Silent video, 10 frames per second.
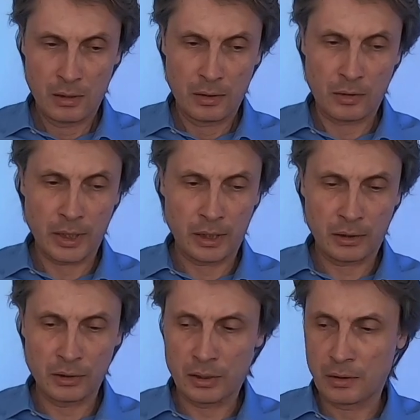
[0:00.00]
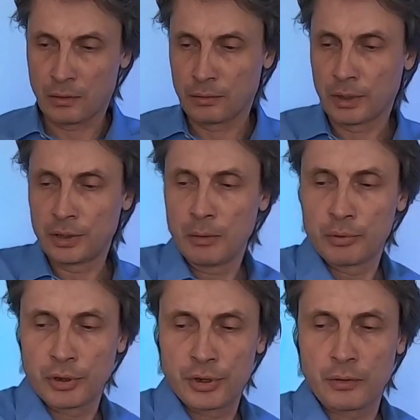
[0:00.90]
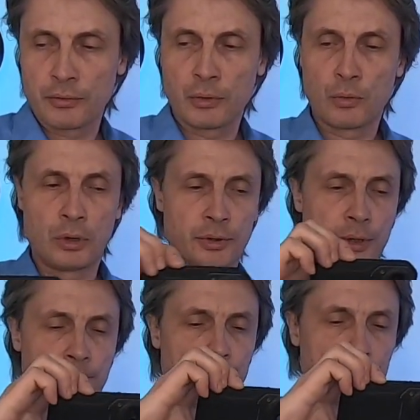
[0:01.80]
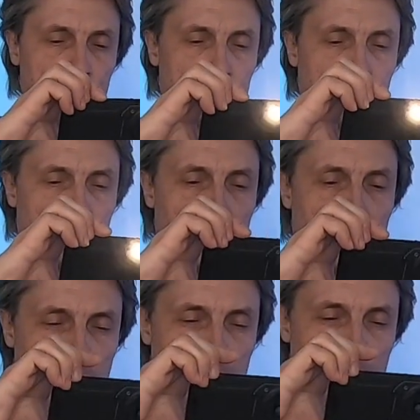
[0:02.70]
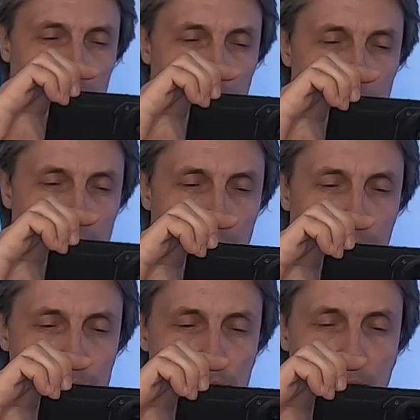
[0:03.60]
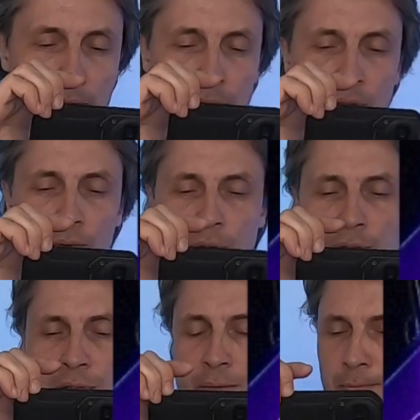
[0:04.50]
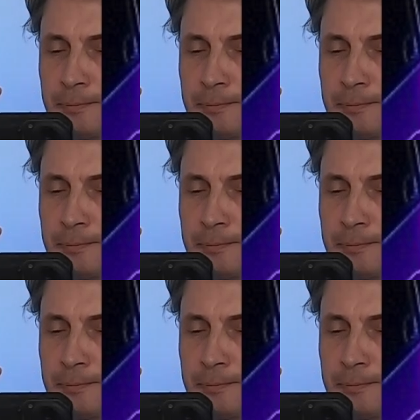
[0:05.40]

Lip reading: Right now the temperature of the water 87 degrees.